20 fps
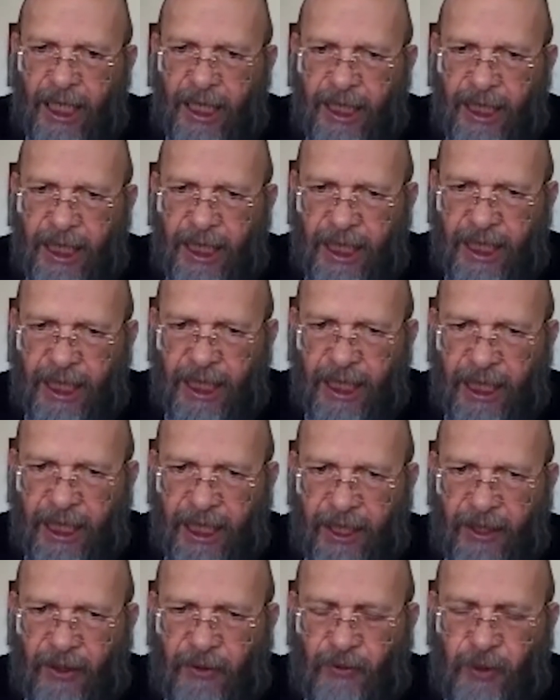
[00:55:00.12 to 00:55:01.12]

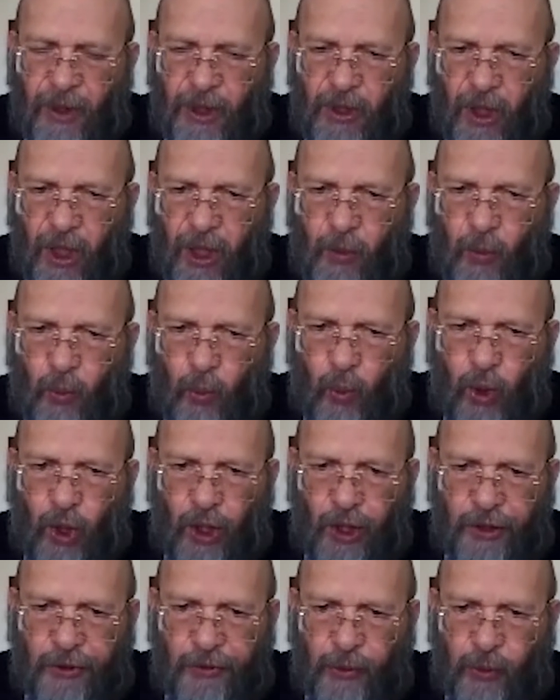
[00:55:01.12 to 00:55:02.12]
If we don't
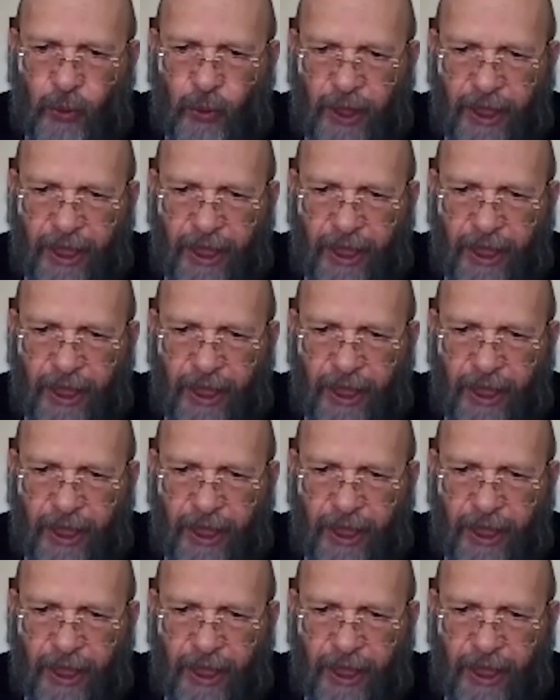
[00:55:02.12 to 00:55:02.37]
want to